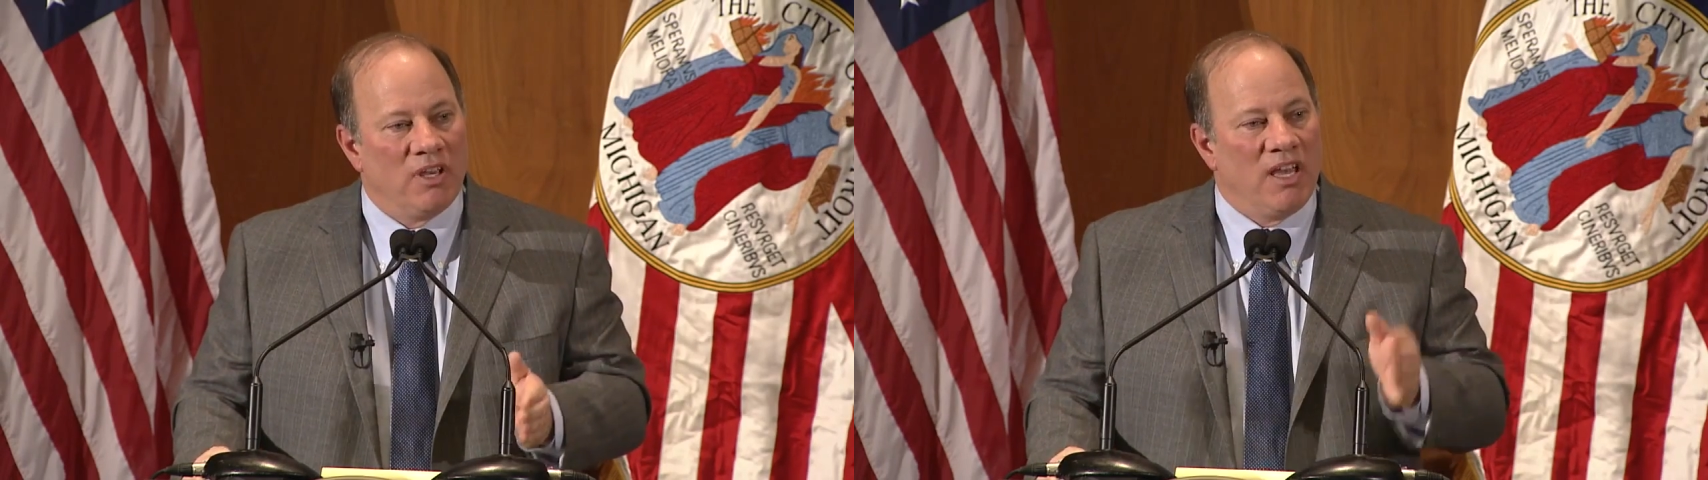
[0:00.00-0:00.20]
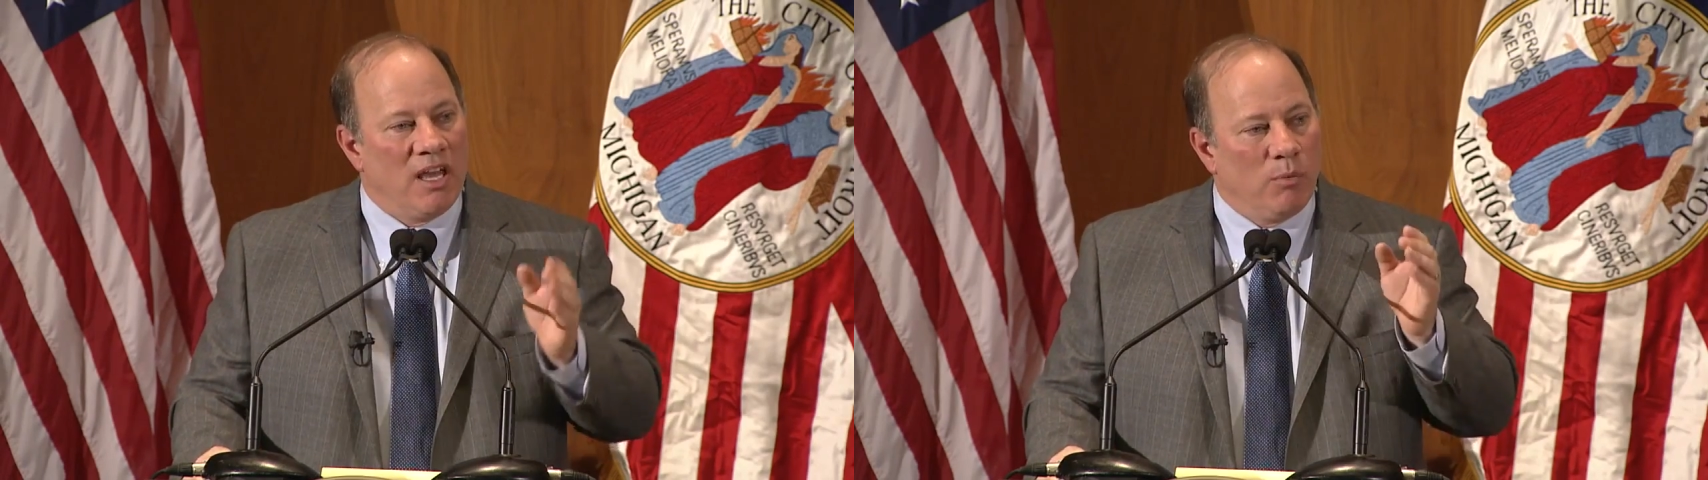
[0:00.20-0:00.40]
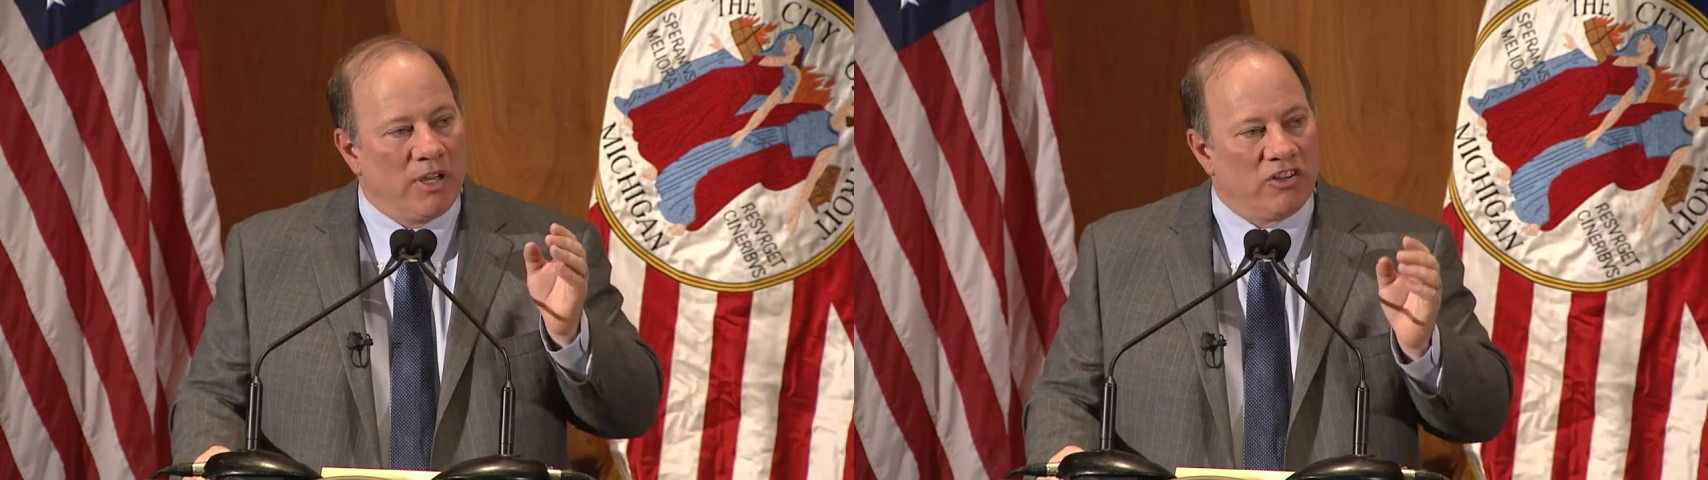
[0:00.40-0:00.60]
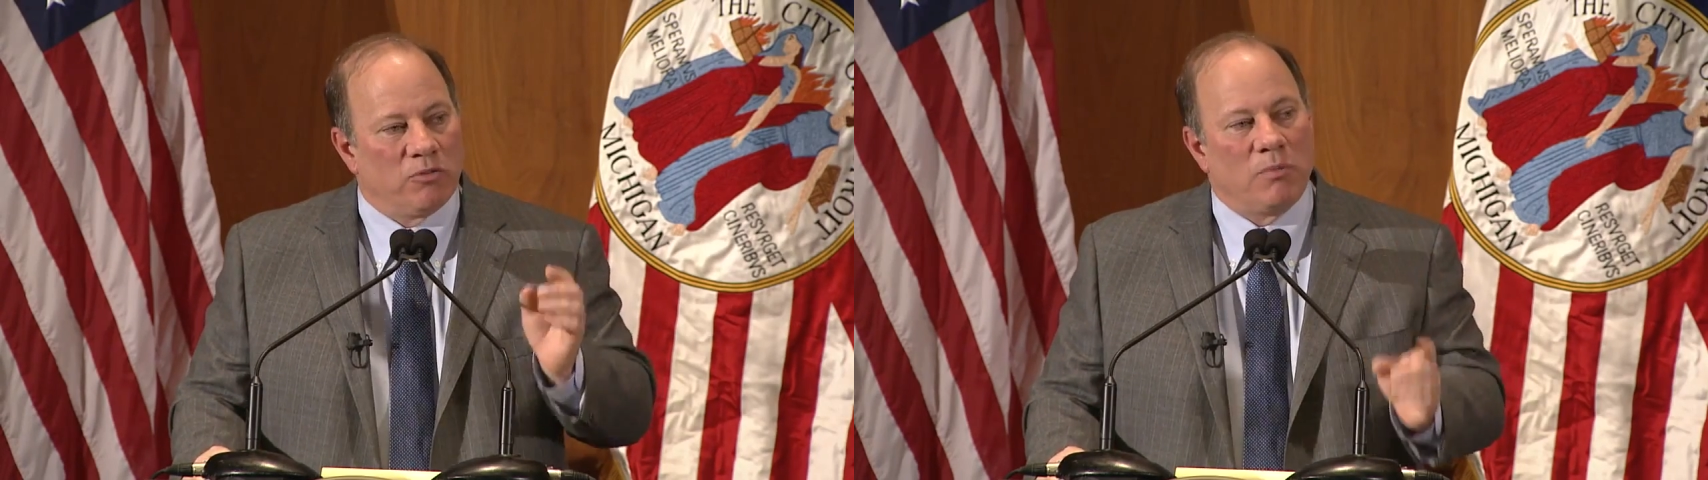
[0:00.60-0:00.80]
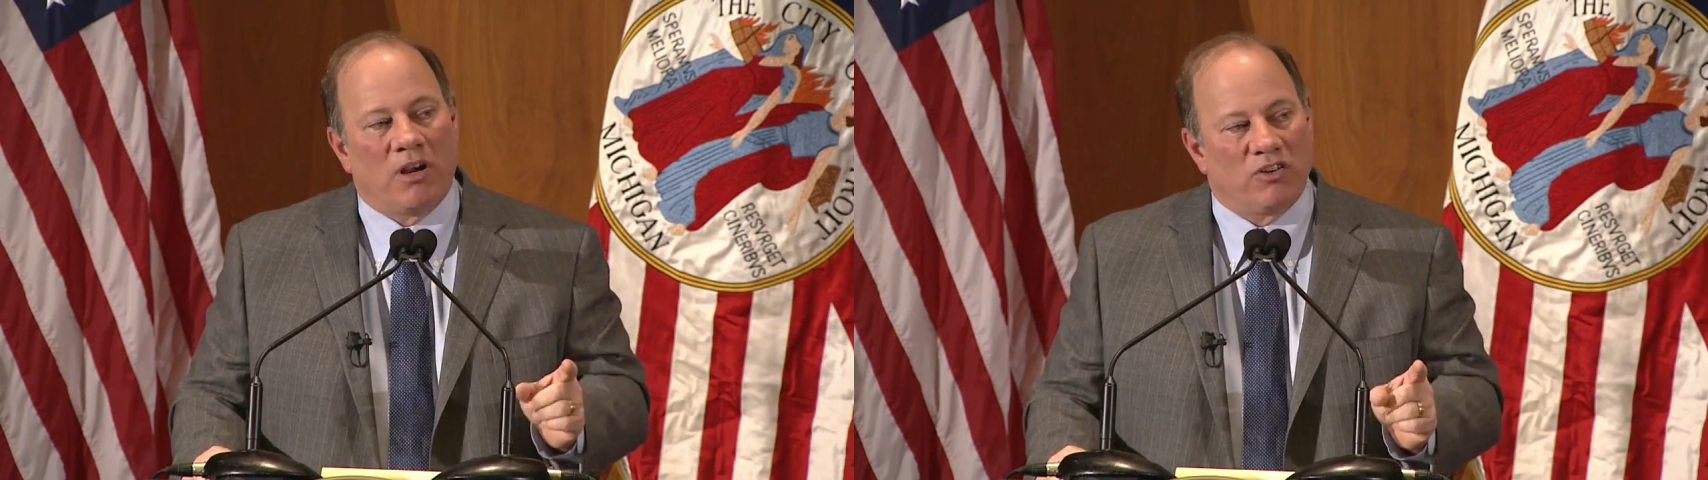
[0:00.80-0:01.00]
and we could
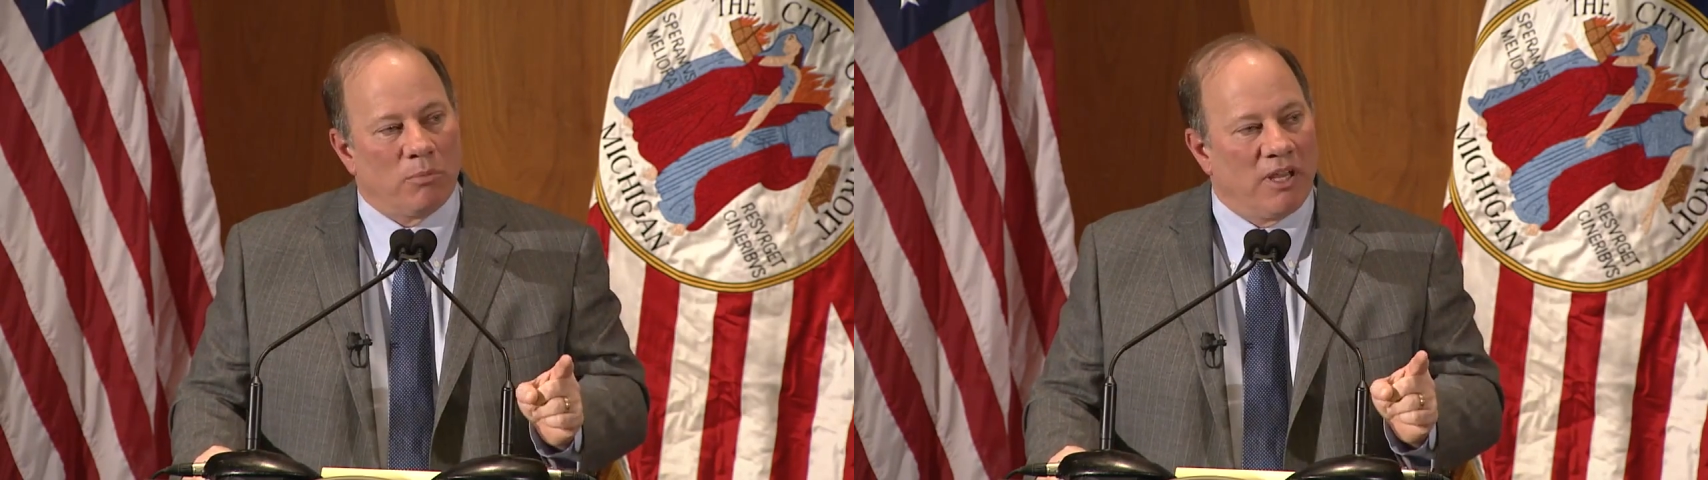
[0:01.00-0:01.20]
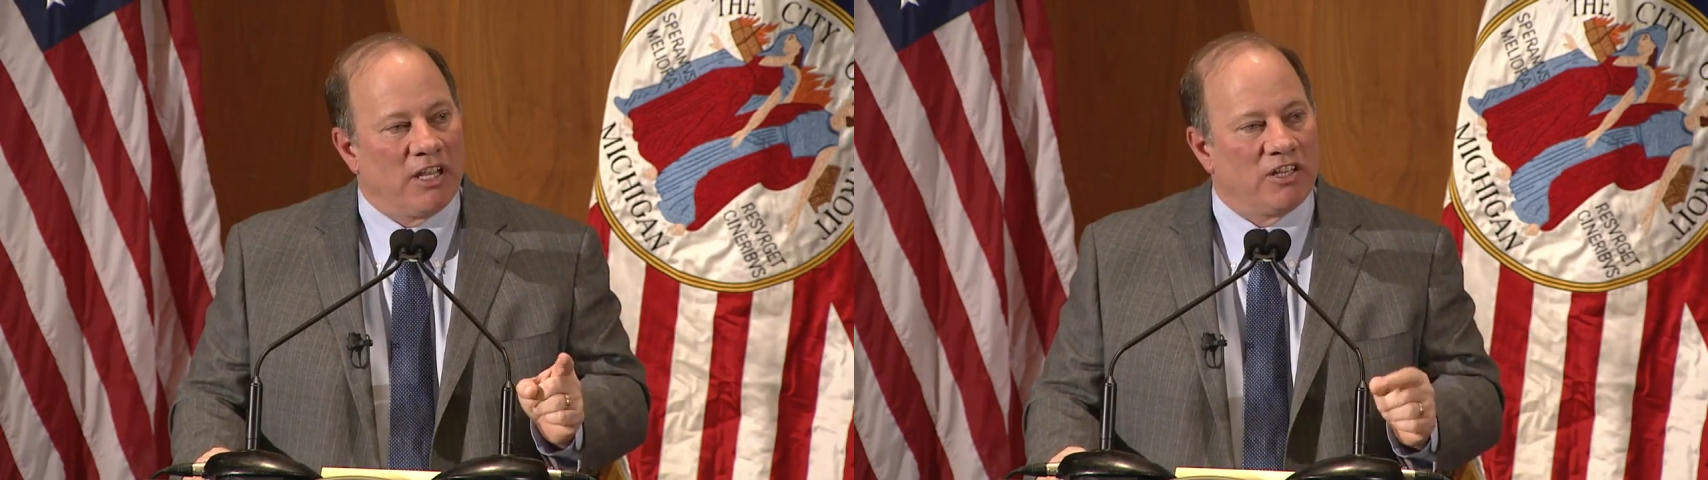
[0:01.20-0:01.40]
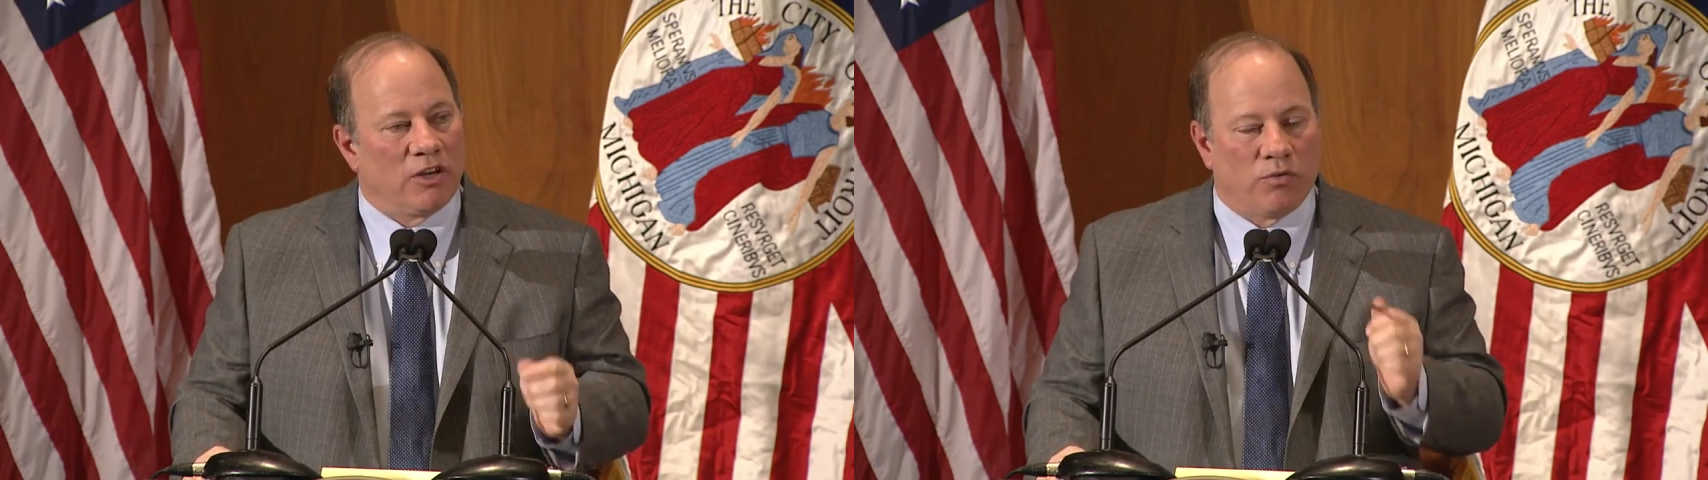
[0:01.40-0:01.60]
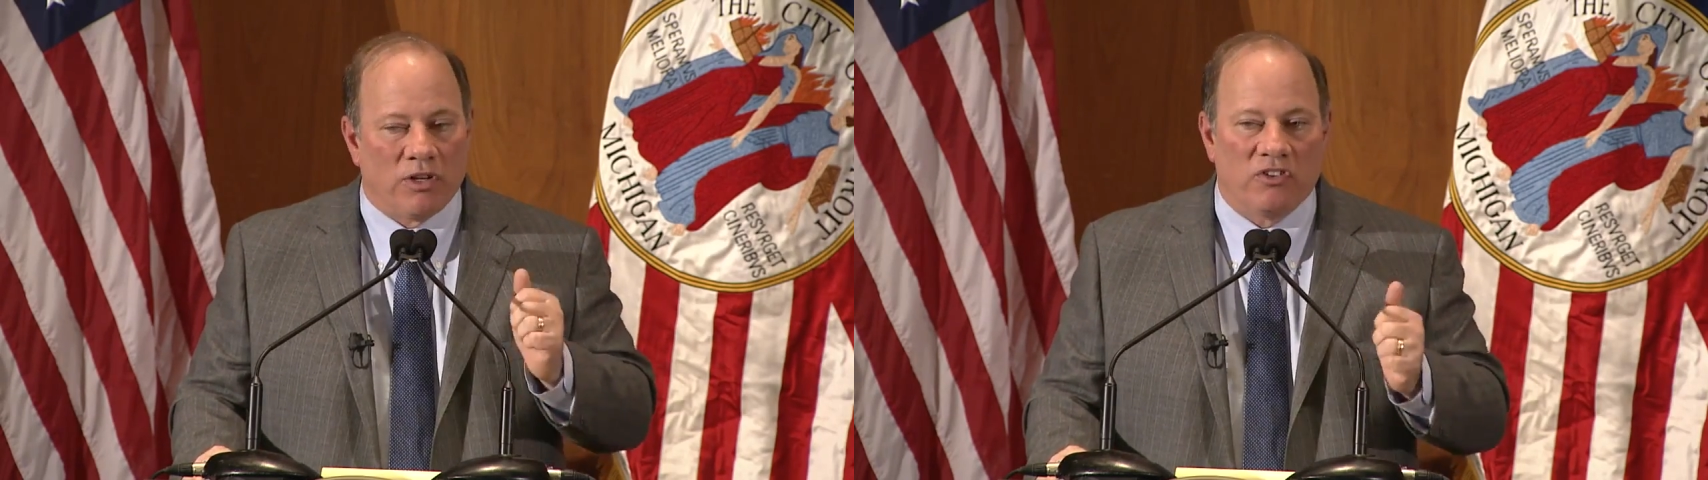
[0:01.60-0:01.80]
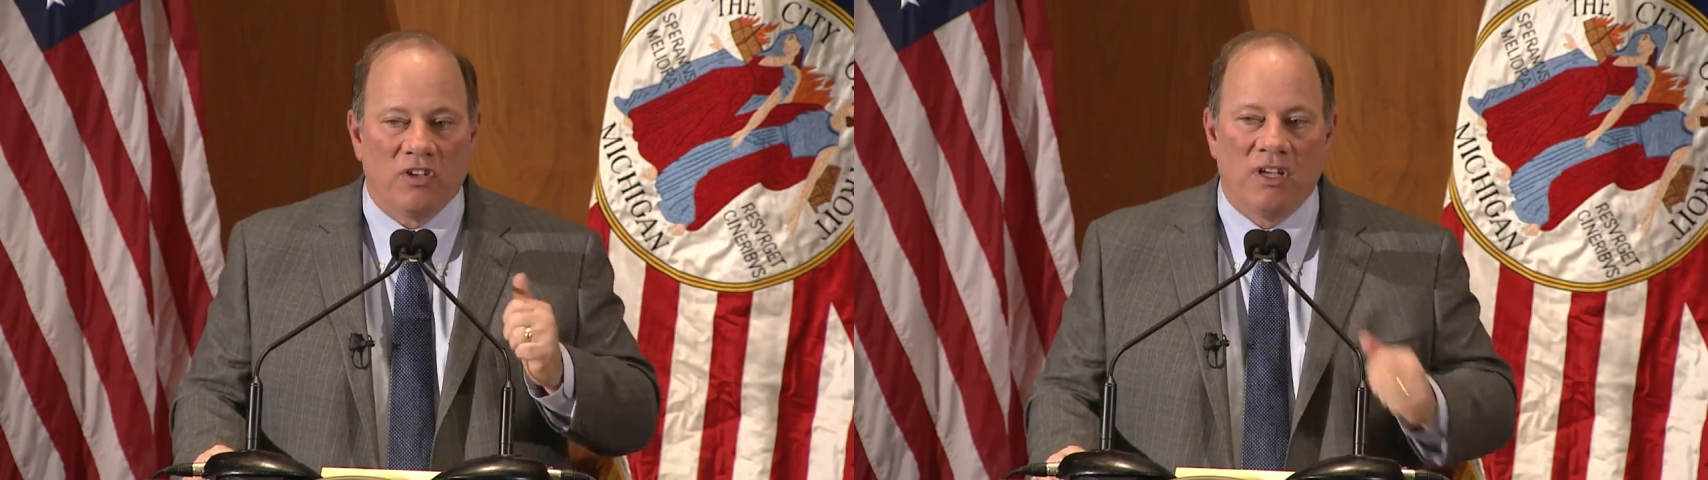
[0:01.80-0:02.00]
start to make a difference.